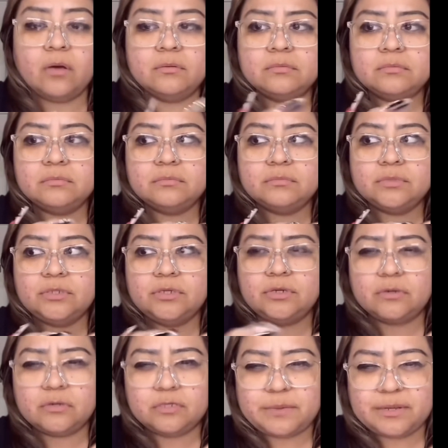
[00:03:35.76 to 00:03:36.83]
Oh, you
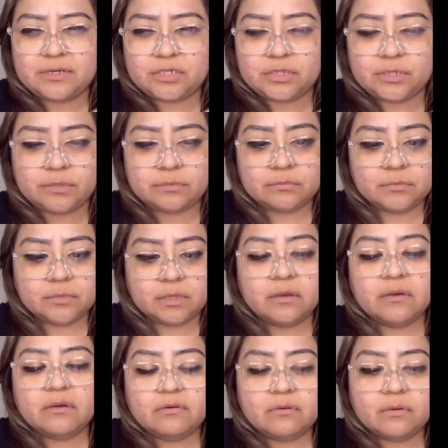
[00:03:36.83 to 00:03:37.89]
don't know Spanish, do you?
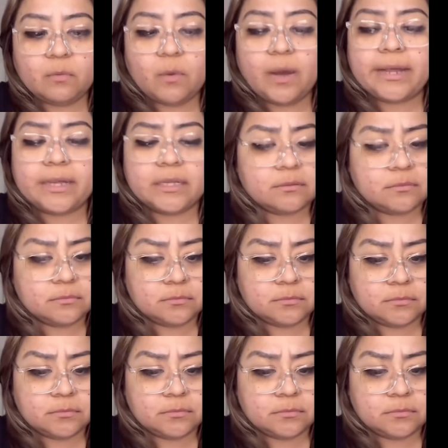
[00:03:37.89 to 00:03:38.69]
Why?